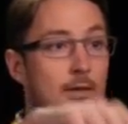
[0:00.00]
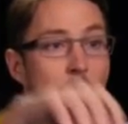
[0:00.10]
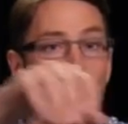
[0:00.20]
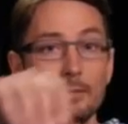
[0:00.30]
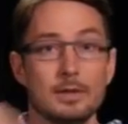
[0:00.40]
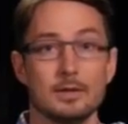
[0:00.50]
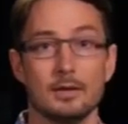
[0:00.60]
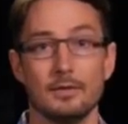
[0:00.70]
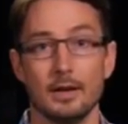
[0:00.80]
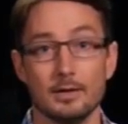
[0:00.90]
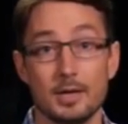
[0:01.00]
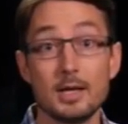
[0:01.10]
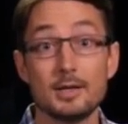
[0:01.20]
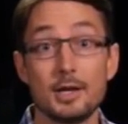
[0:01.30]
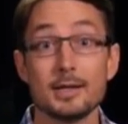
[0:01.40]
music video.
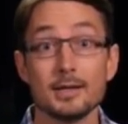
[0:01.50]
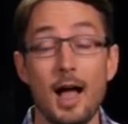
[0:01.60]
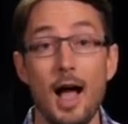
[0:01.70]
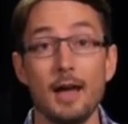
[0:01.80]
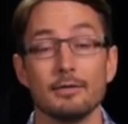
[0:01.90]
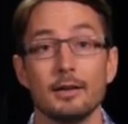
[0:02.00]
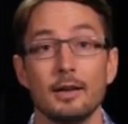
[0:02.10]
She's alive.